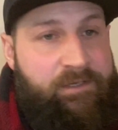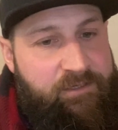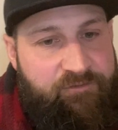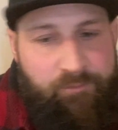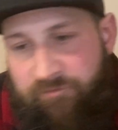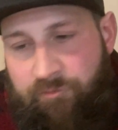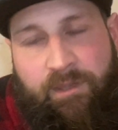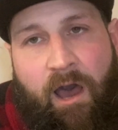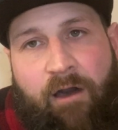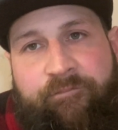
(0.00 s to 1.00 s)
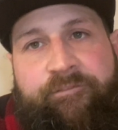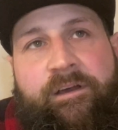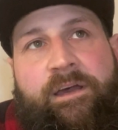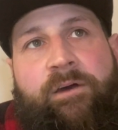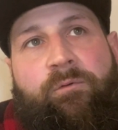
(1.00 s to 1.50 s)
So we took that off.
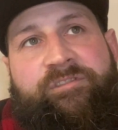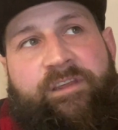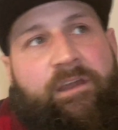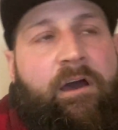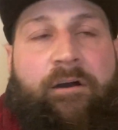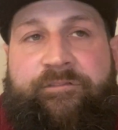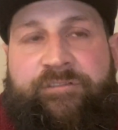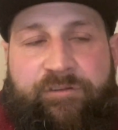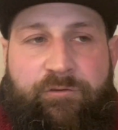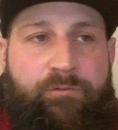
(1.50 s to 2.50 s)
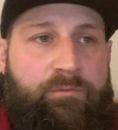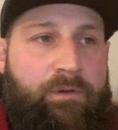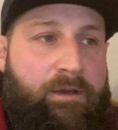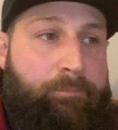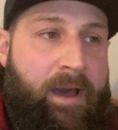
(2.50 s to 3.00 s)
We sent it off to
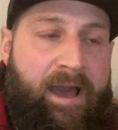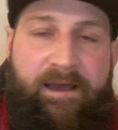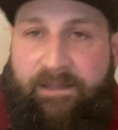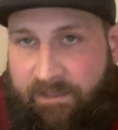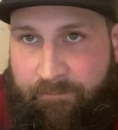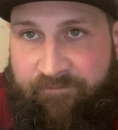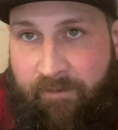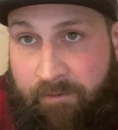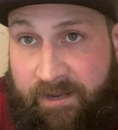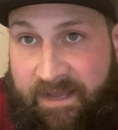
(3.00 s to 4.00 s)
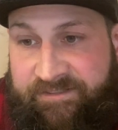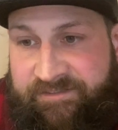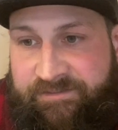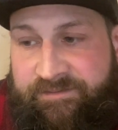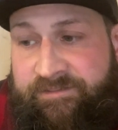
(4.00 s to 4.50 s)
Pat at Libby
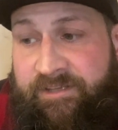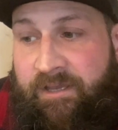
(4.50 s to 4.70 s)
Fabrications,